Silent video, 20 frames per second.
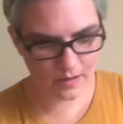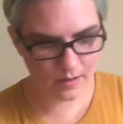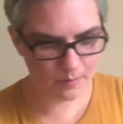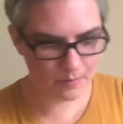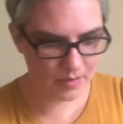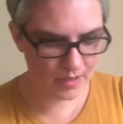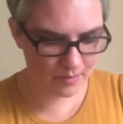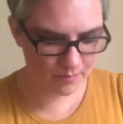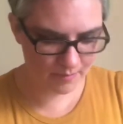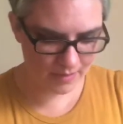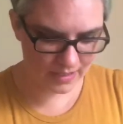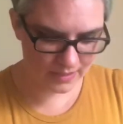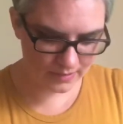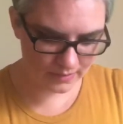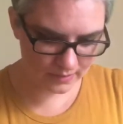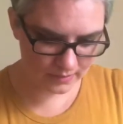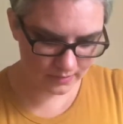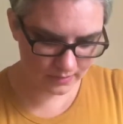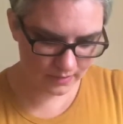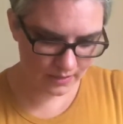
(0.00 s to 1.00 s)
a big
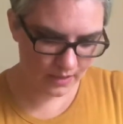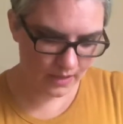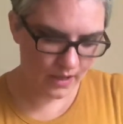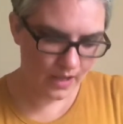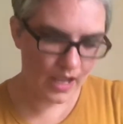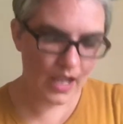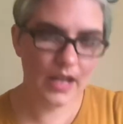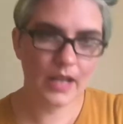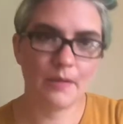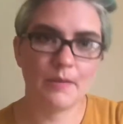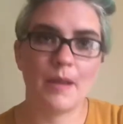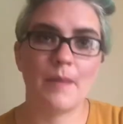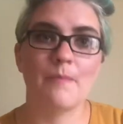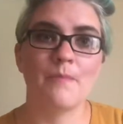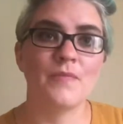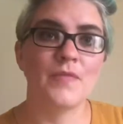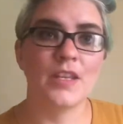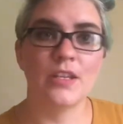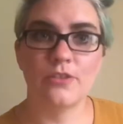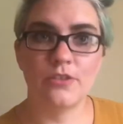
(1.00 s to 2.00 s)
mess. Anyway,
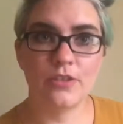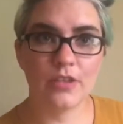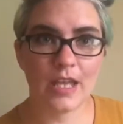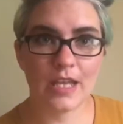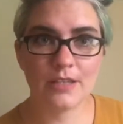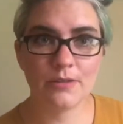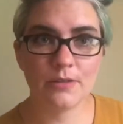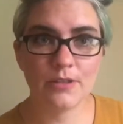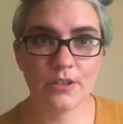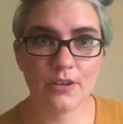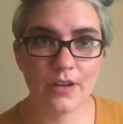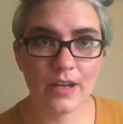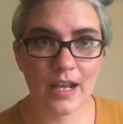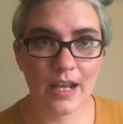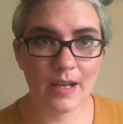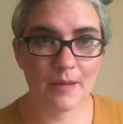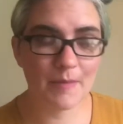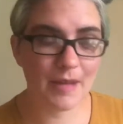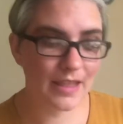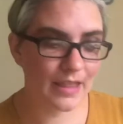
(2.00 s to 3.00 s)
so that's what's going
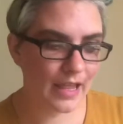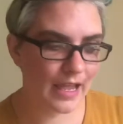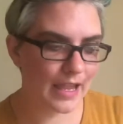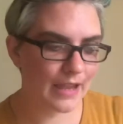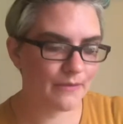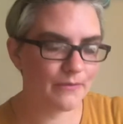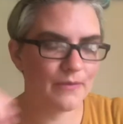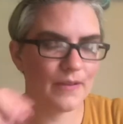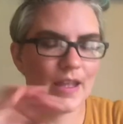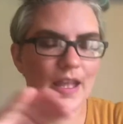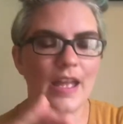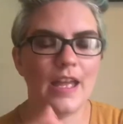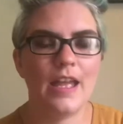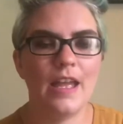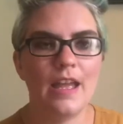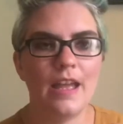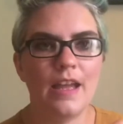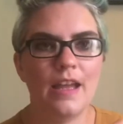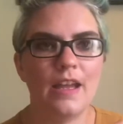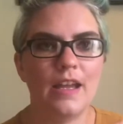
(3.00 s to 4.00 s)
on in my life,
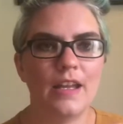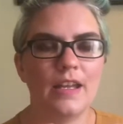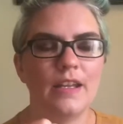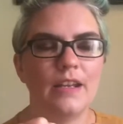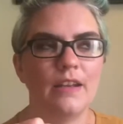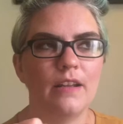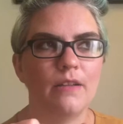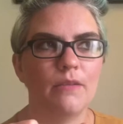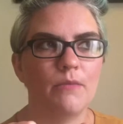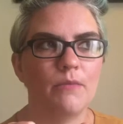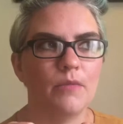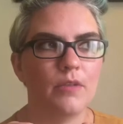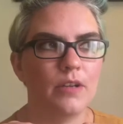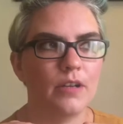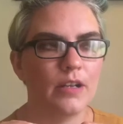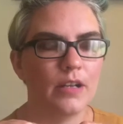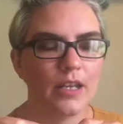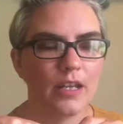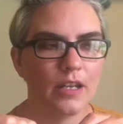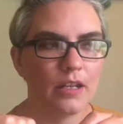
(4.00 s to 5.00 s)
and
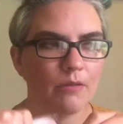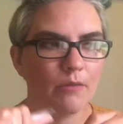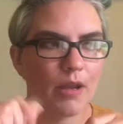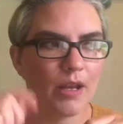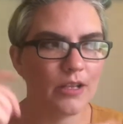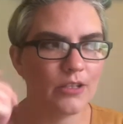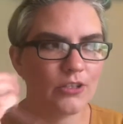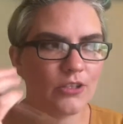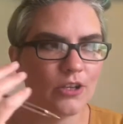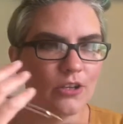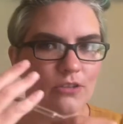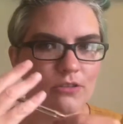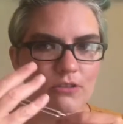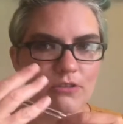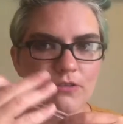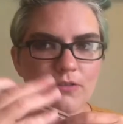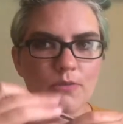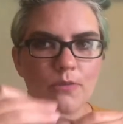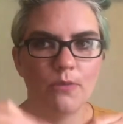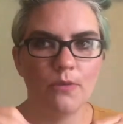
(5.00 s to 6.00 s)
we're getting ready to start
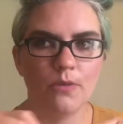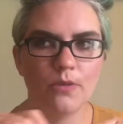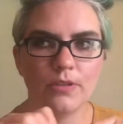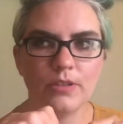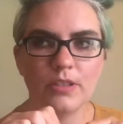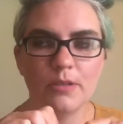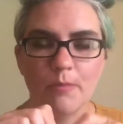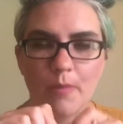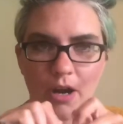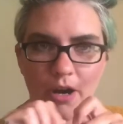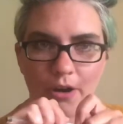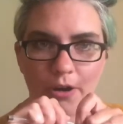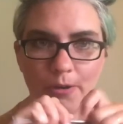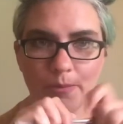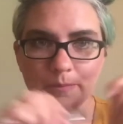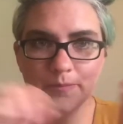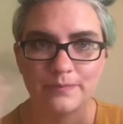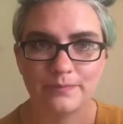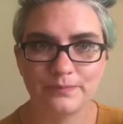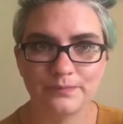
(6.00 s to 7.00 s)
school tomorrow.